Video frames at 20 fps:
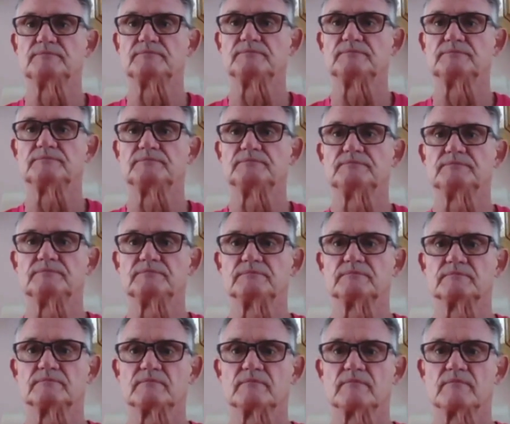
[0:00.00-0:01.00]

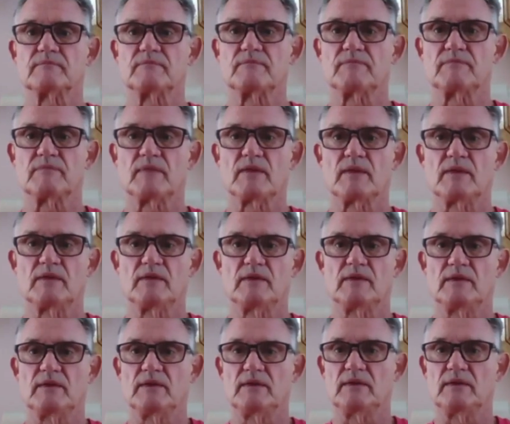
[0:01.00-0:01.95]
Nobody speaks.